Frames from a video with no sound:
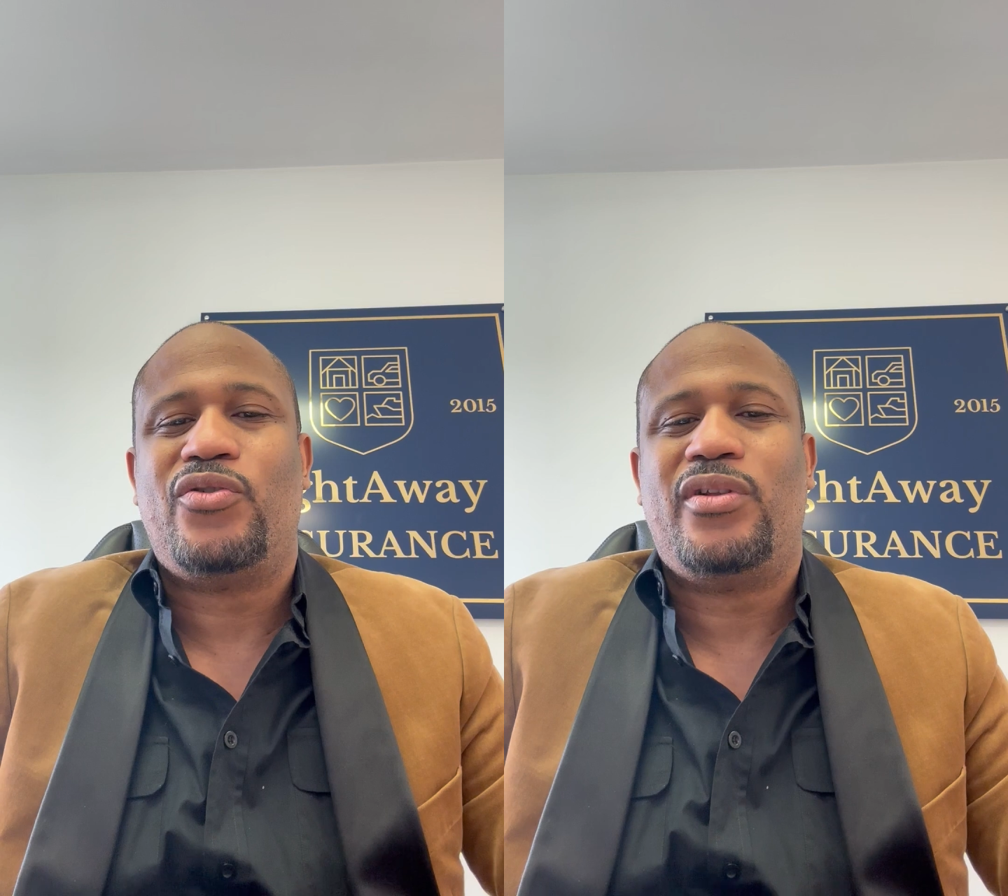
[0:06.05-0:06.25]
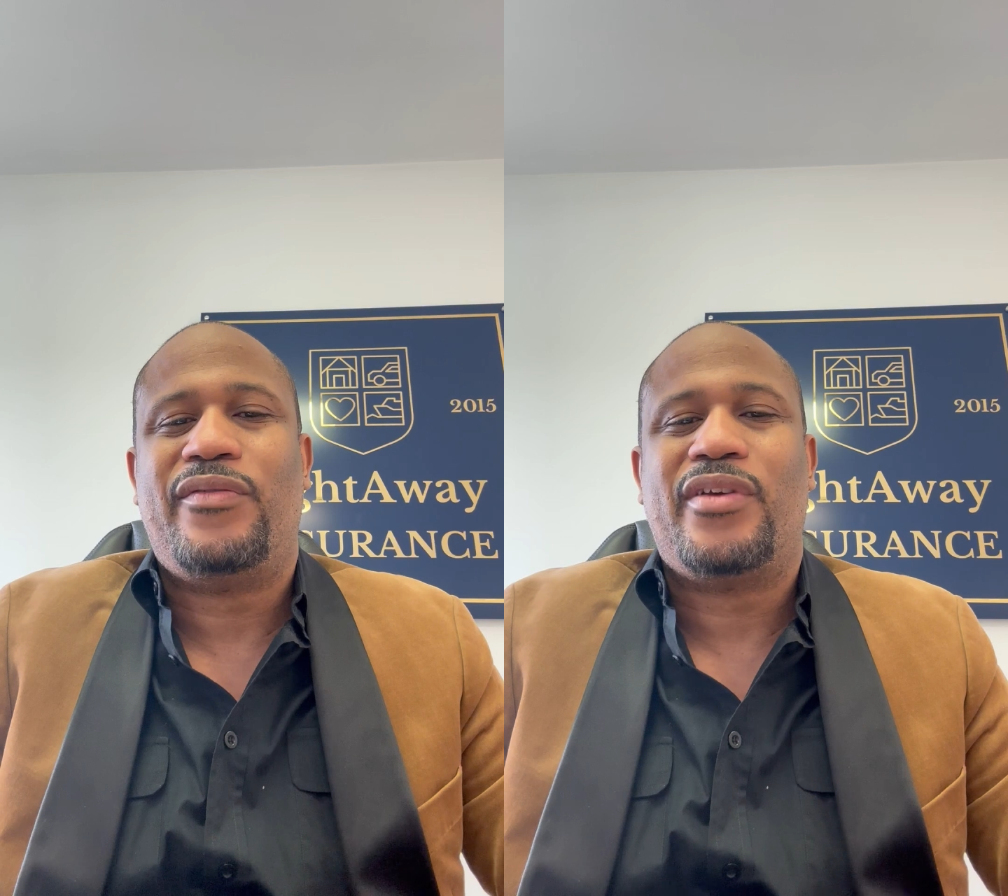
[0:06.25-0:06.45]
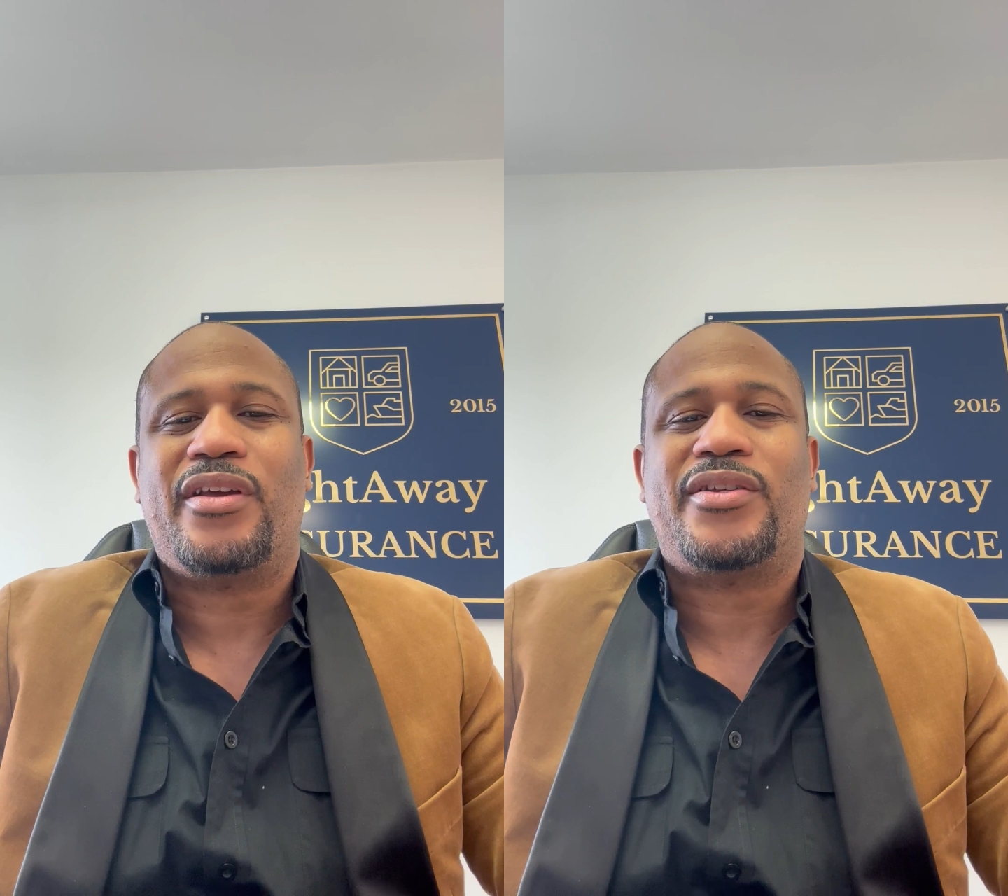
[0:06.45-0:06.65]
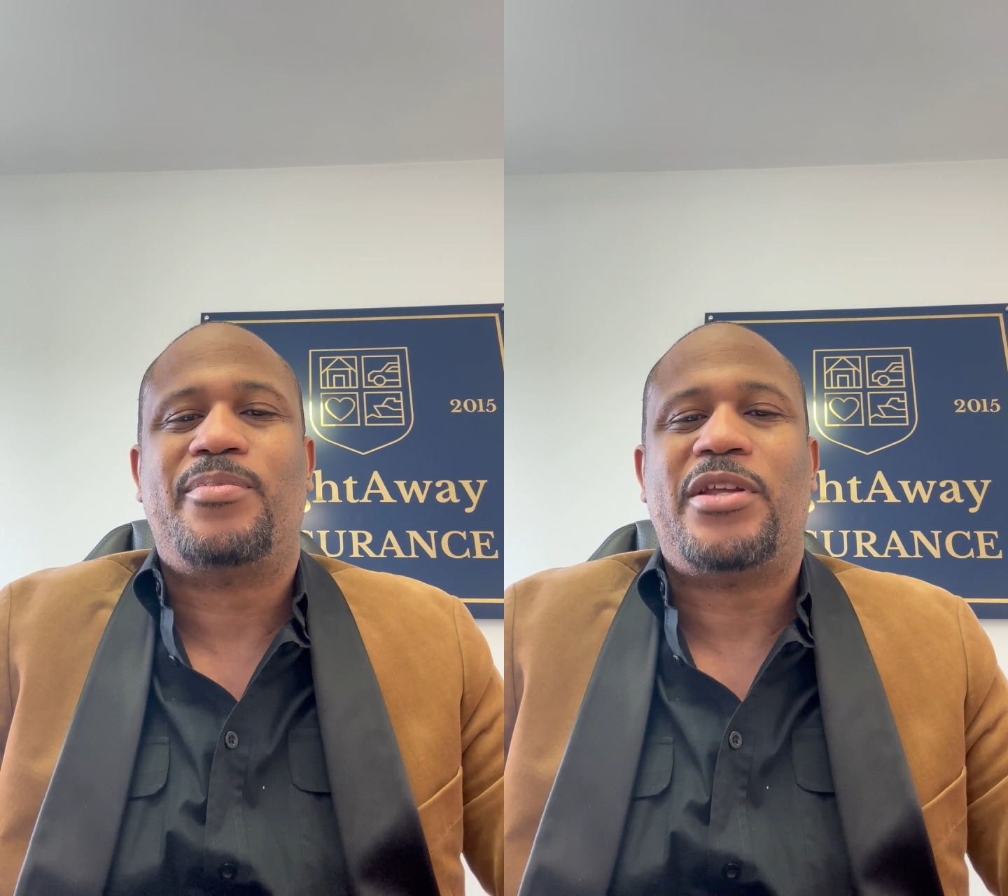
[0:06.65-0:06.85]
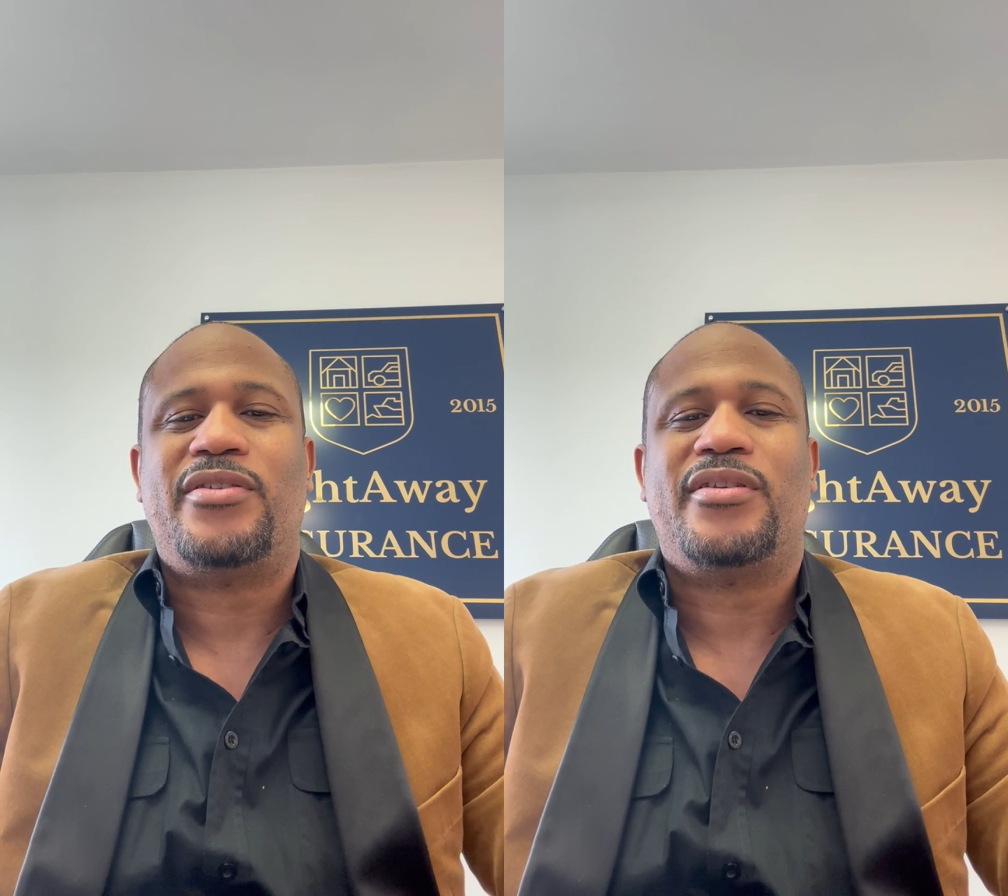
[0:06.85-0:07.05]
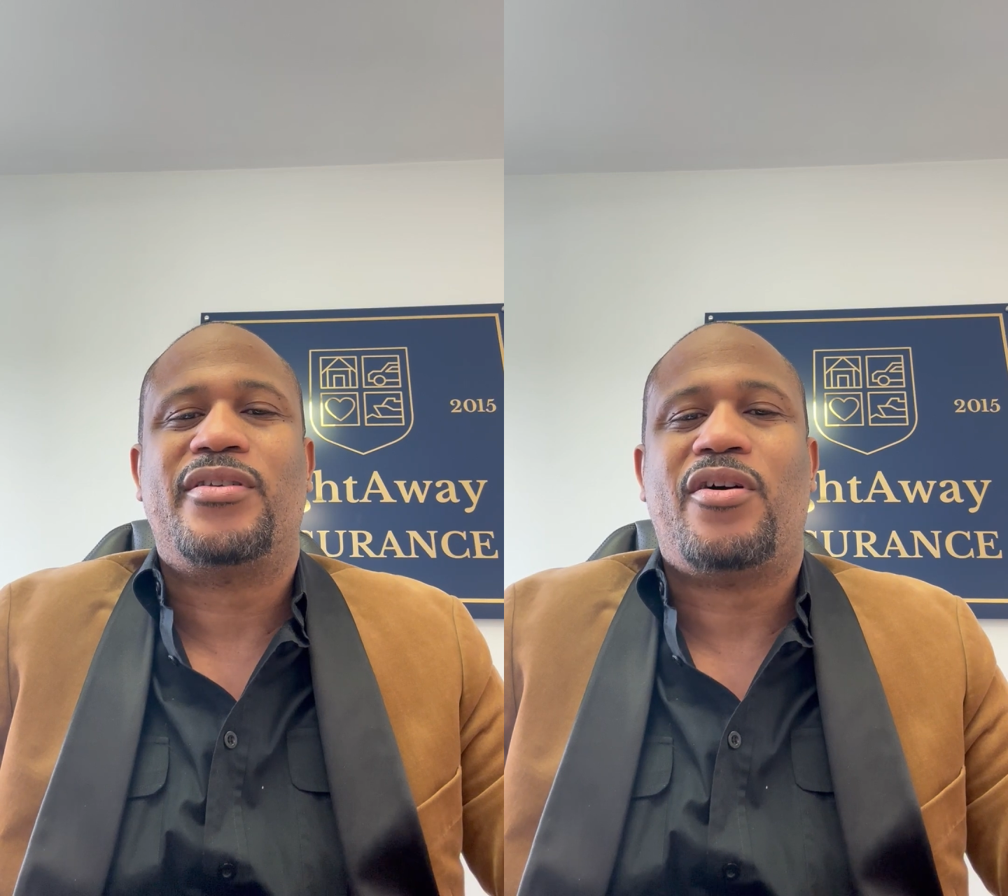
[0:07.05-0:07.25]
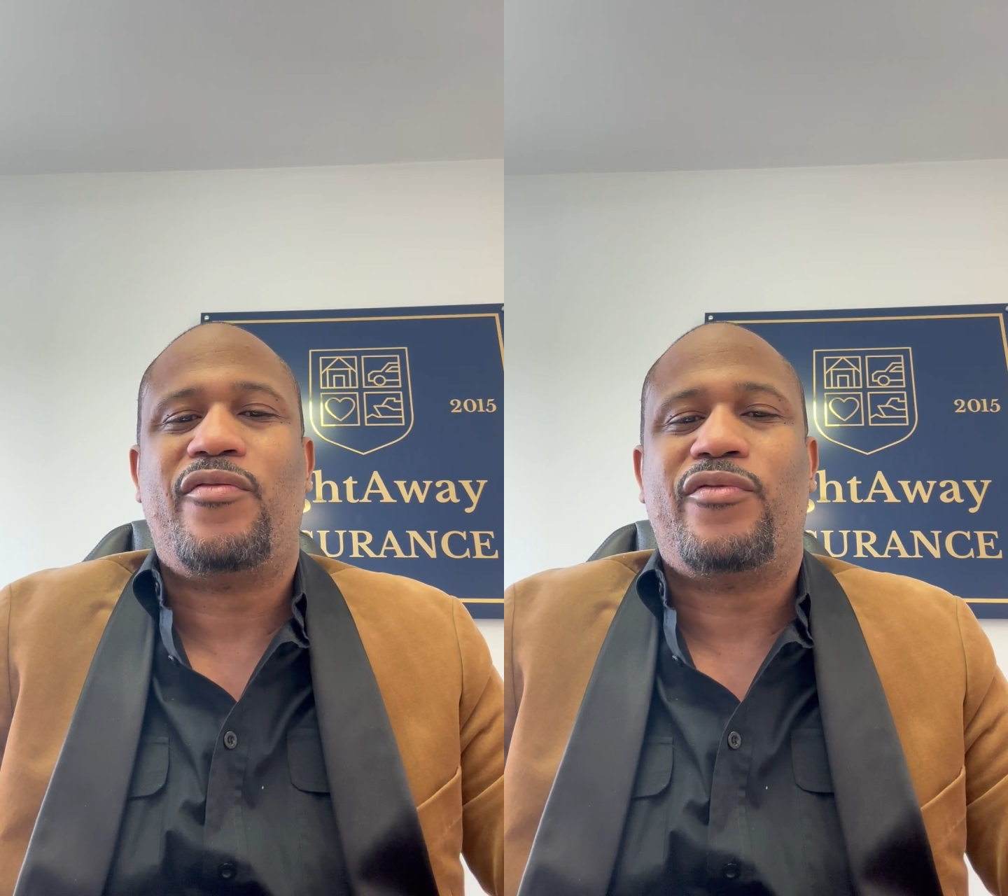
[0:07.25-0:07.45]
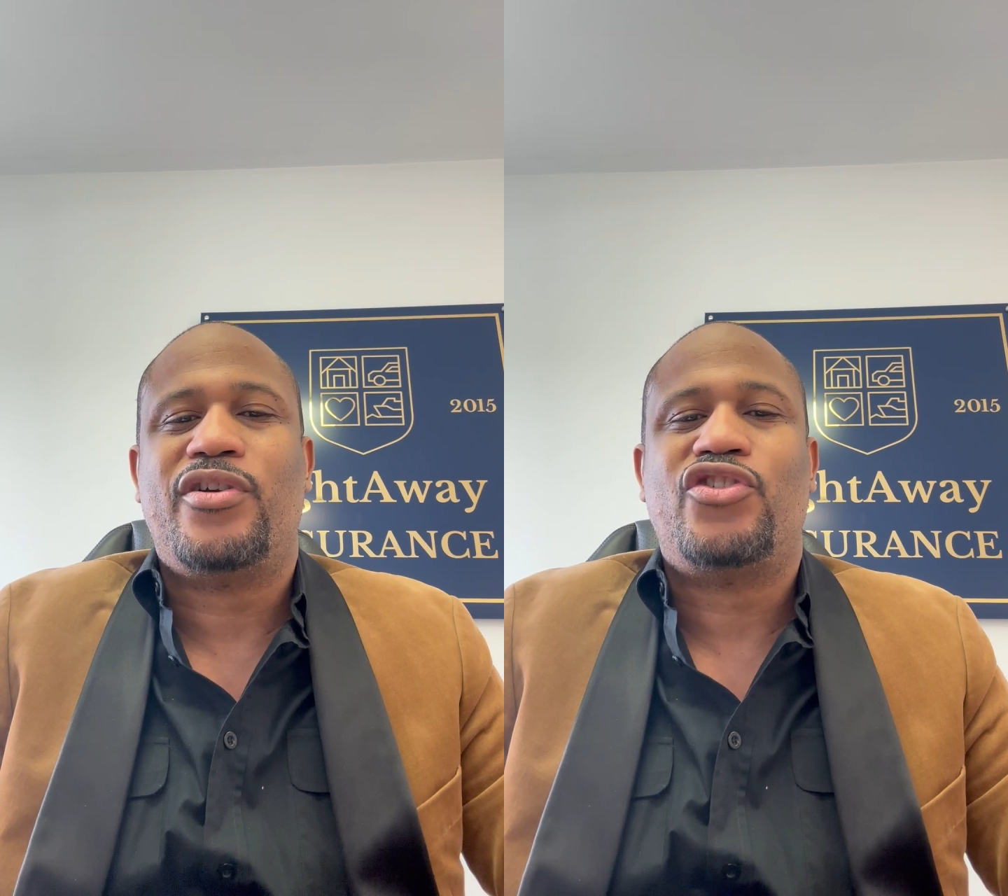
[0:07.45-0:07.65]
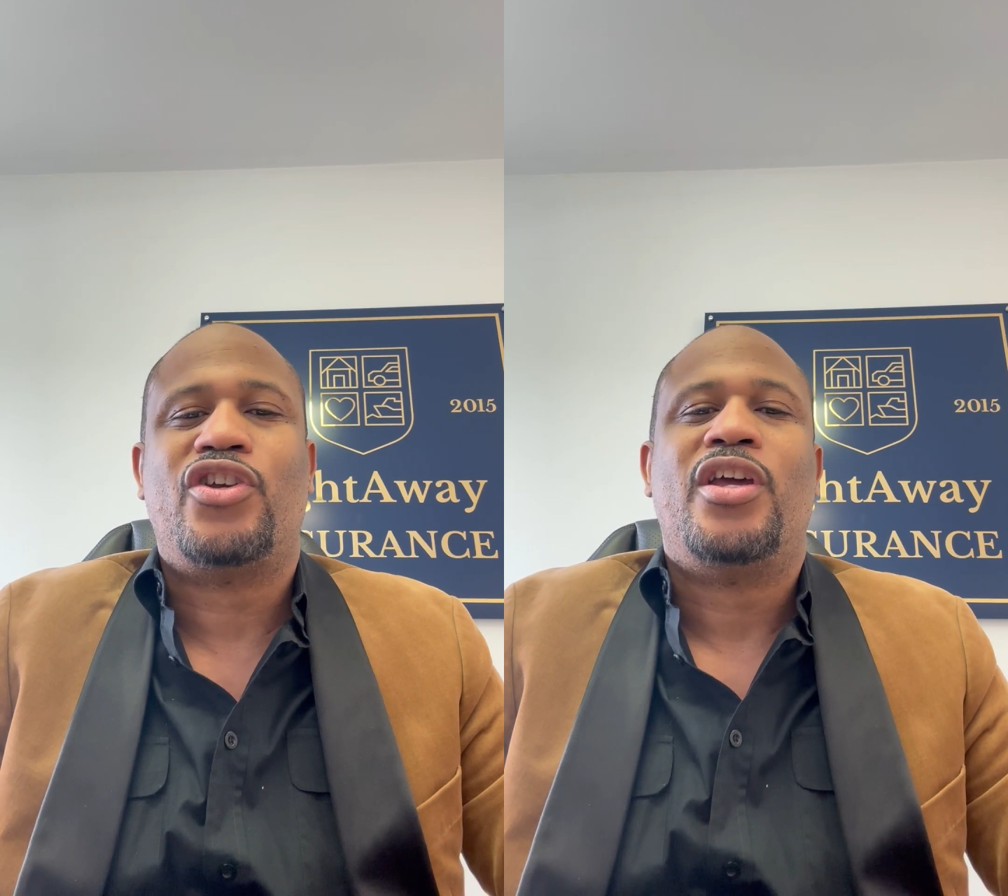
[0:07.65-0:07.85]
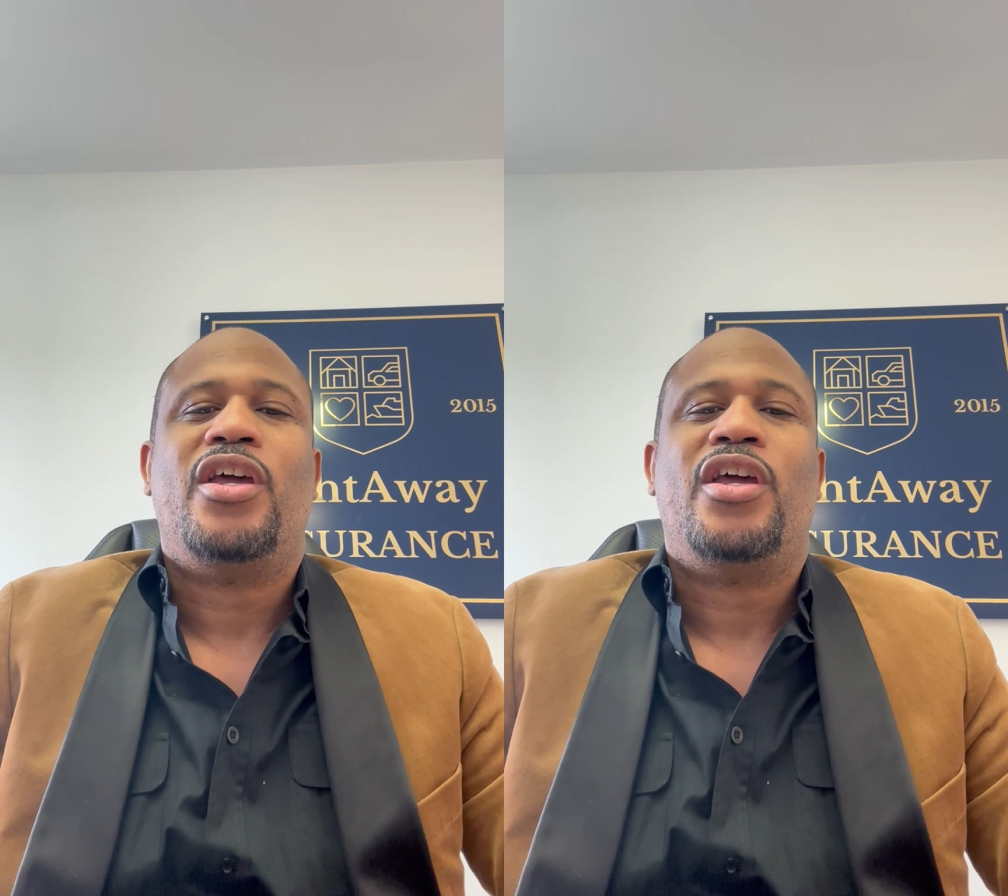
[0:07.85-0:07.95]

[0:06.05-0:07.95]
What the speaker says: living expenses coverage.